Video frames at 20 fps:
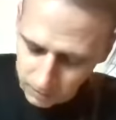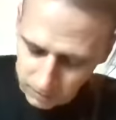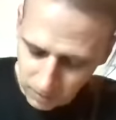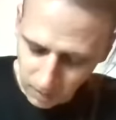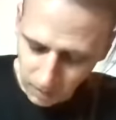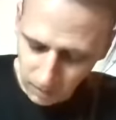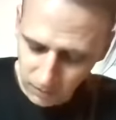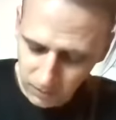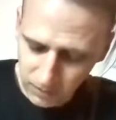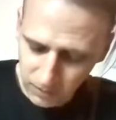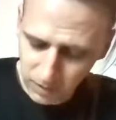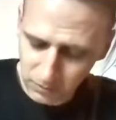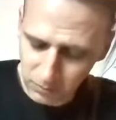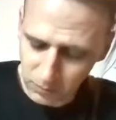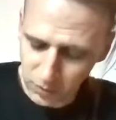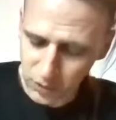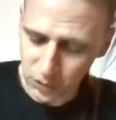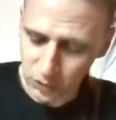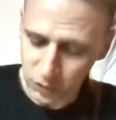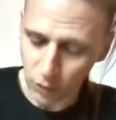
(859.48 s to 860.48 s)
"Now then,
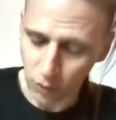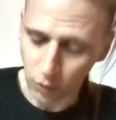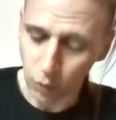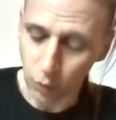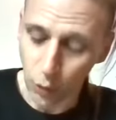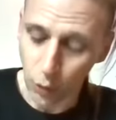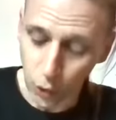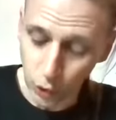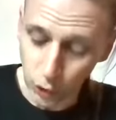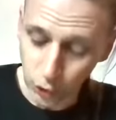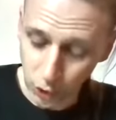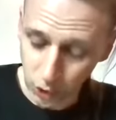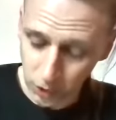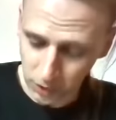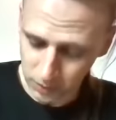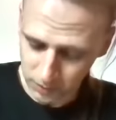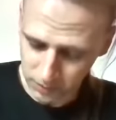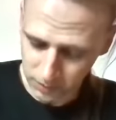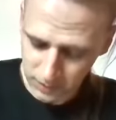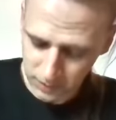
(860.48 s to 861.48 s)
Mr. Wood,"